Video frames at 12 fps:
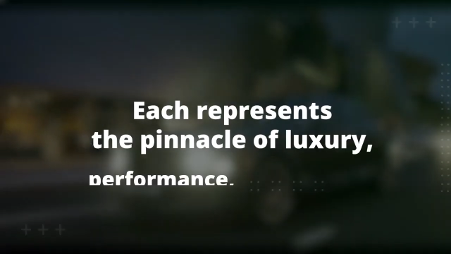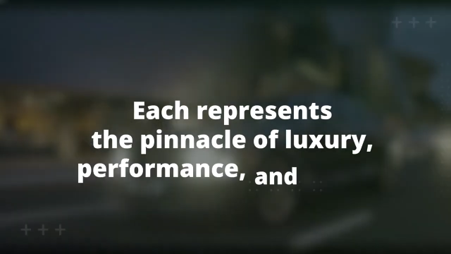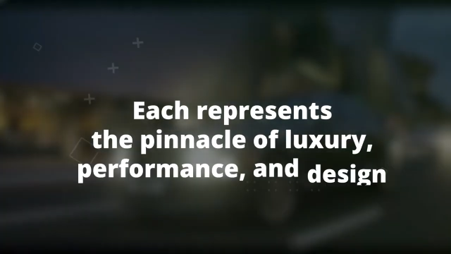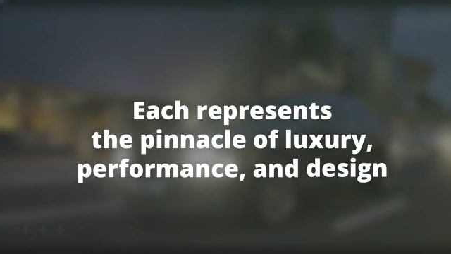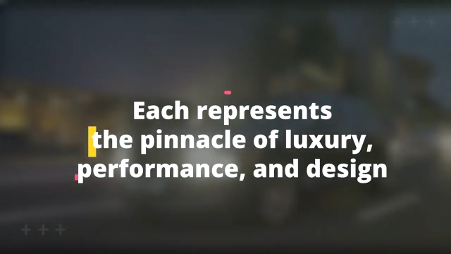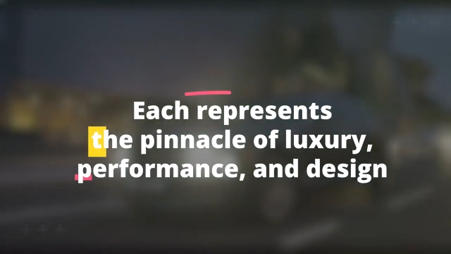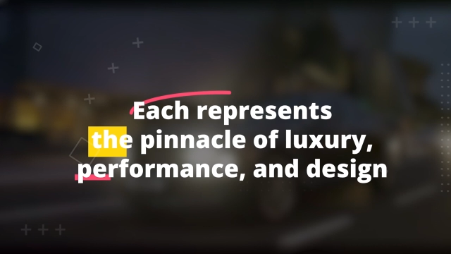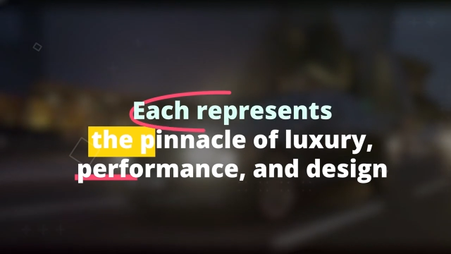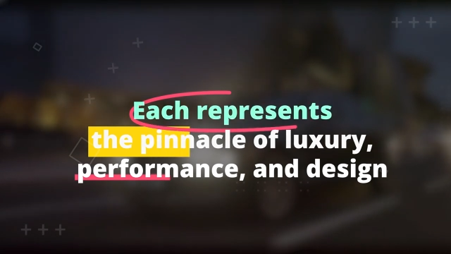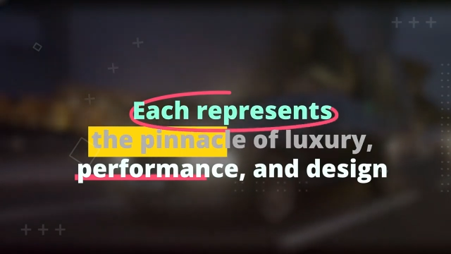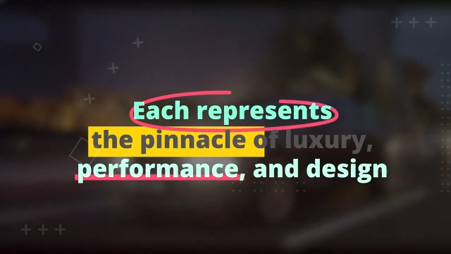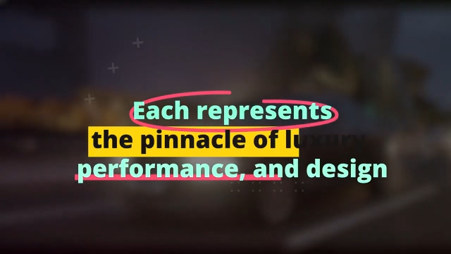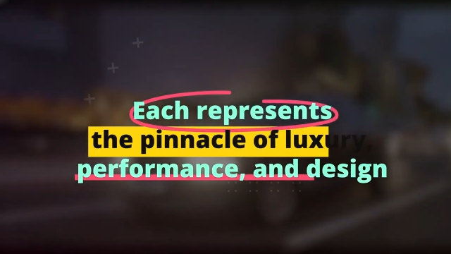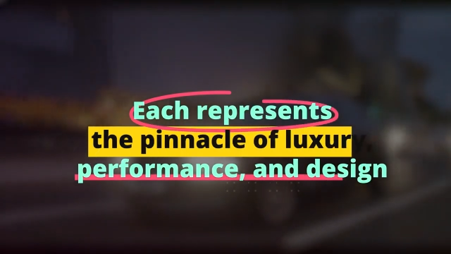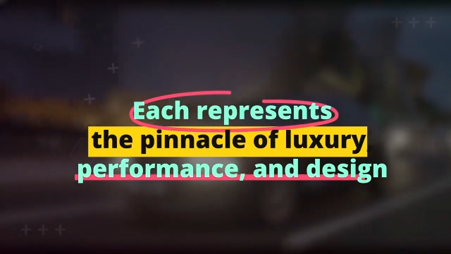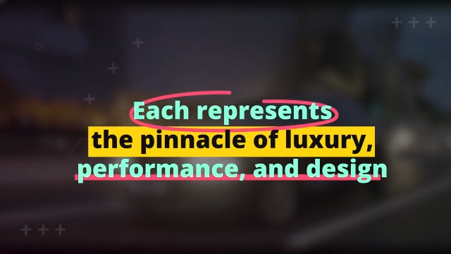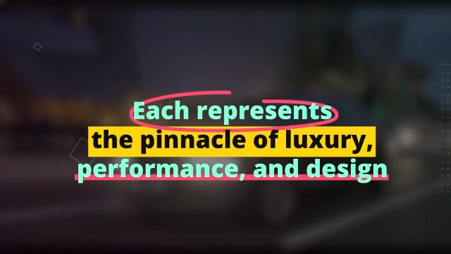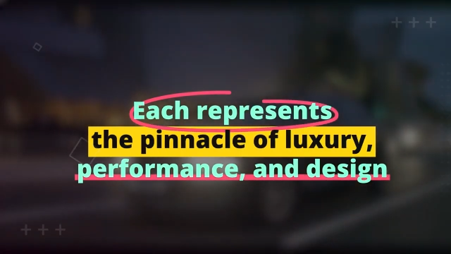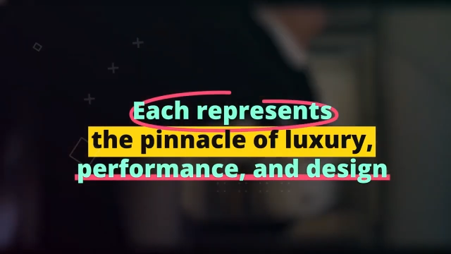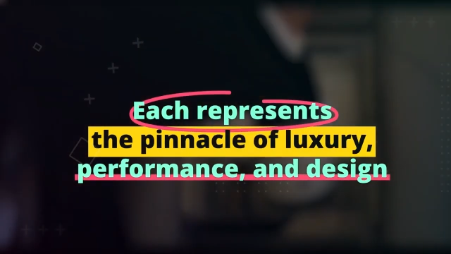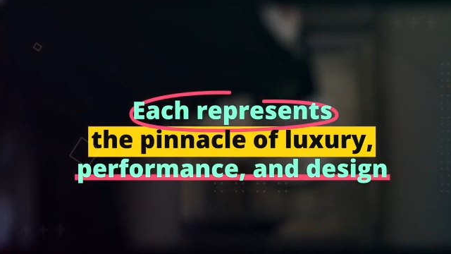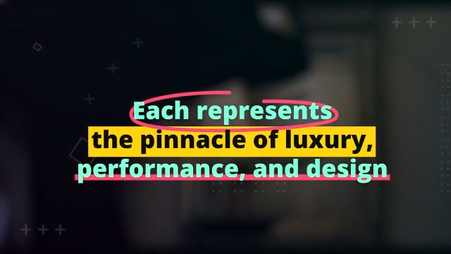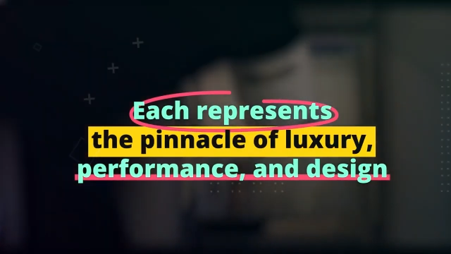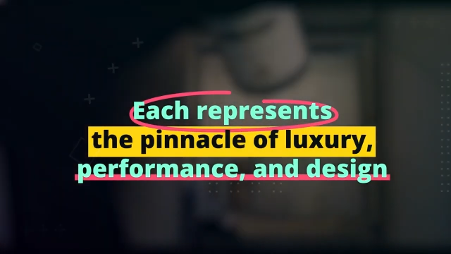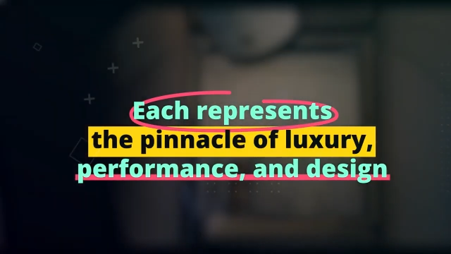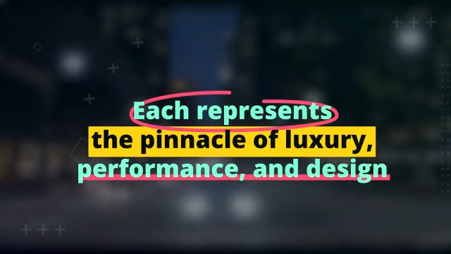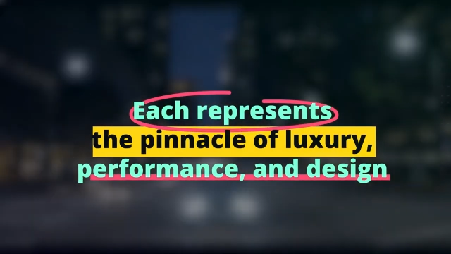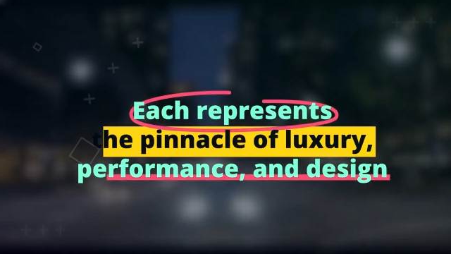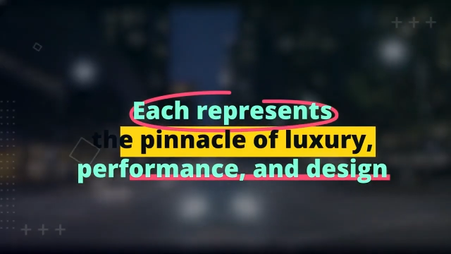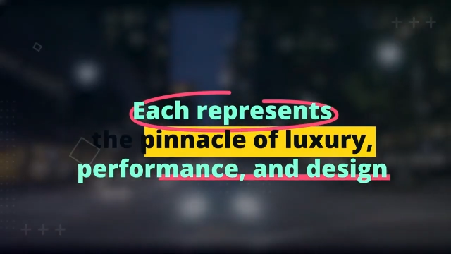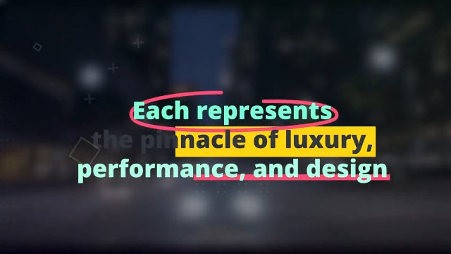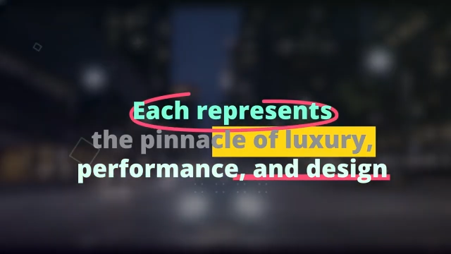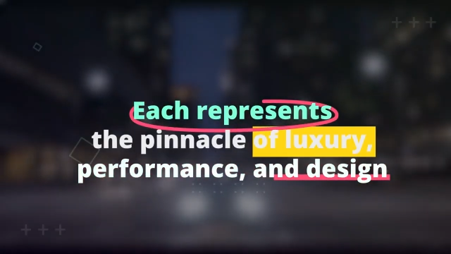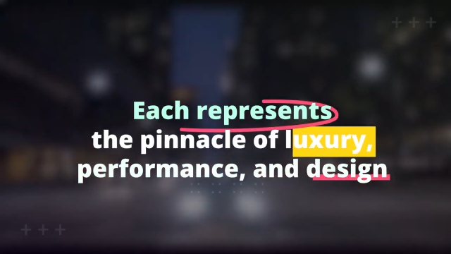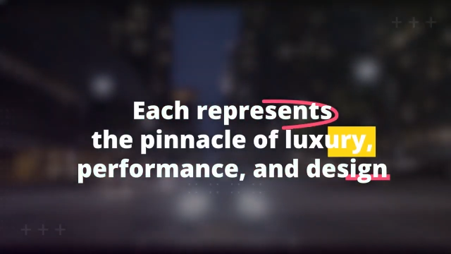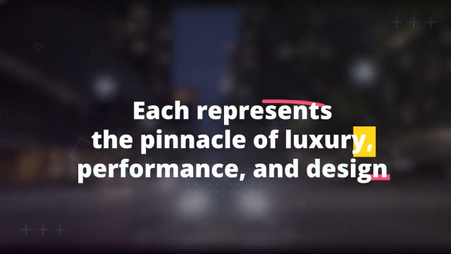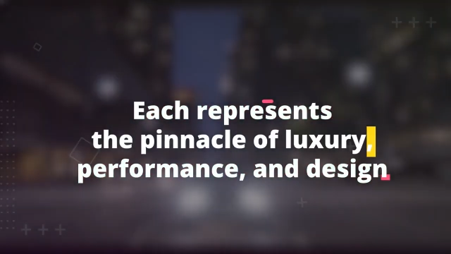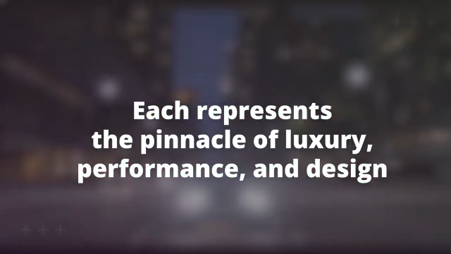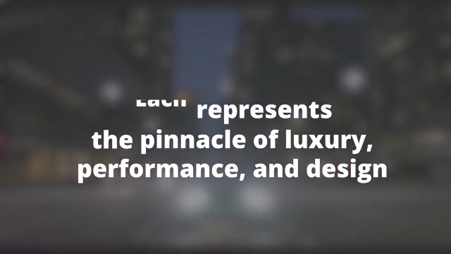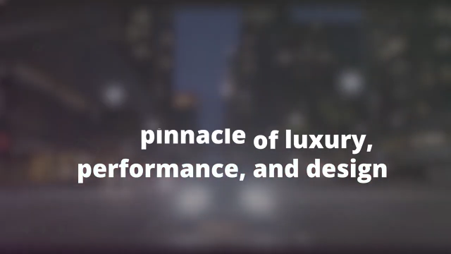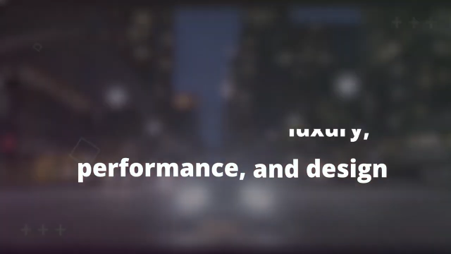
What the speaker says: No face is visible, so there are no lips to read.